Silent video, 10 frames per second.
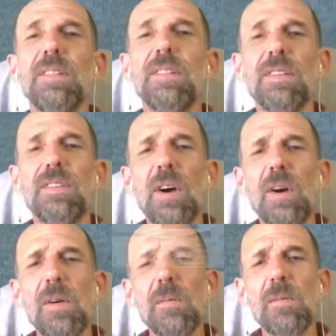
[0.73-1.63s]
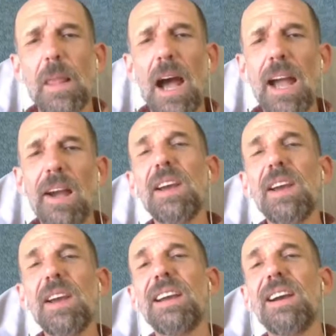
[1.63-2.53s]
So, hi, host
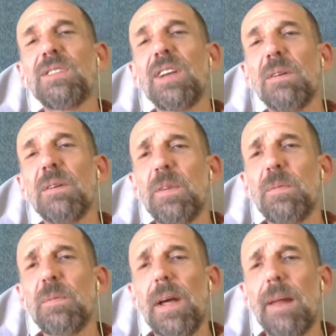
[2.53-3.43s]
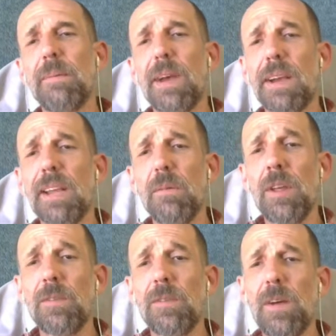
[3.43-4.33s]
Derek Harris, talking with famous people, and I'm talking
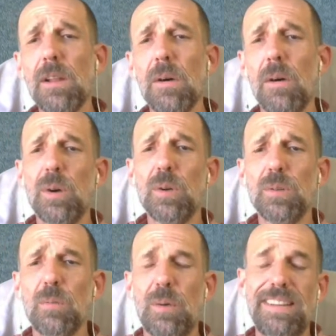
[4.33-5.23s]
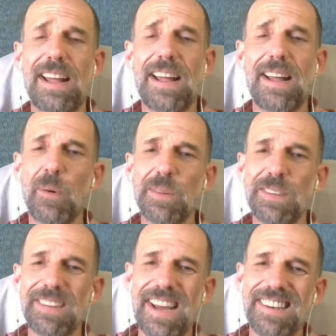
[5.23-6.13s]
with fellow old, well, he's not old, he's
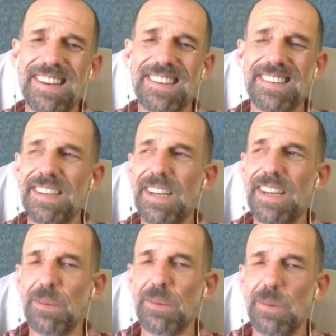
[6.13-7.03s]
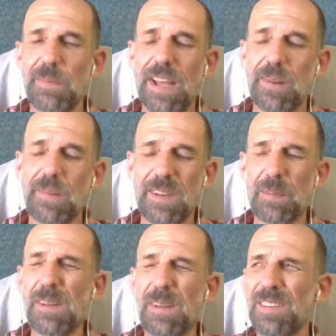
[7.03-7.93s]
not nearly as old as me, I don't think, he
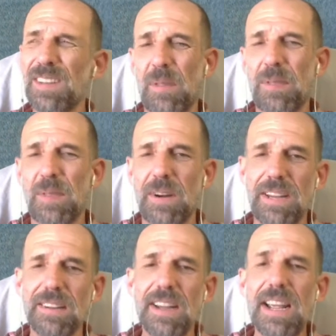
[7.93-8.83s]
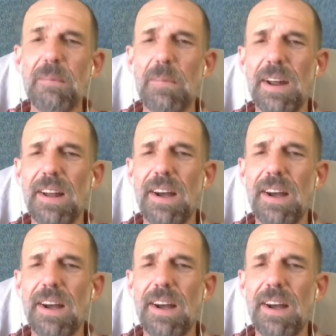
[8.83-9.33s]
probably looks like he's about 30, but